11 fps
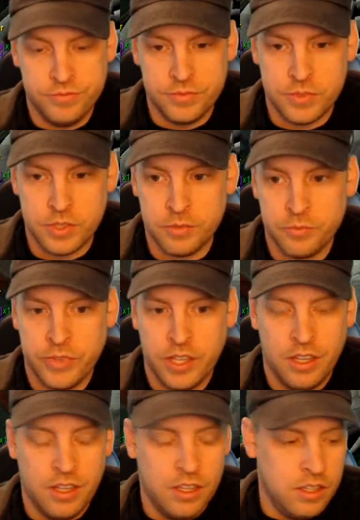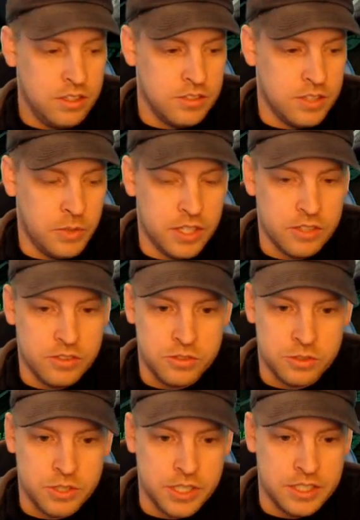So Tyrannical and
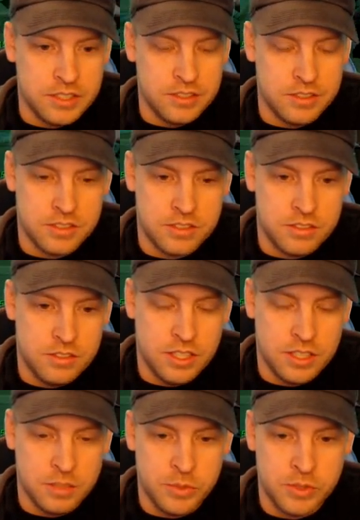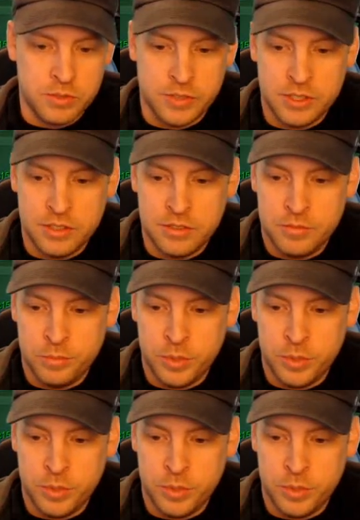Shrine is not the most fun,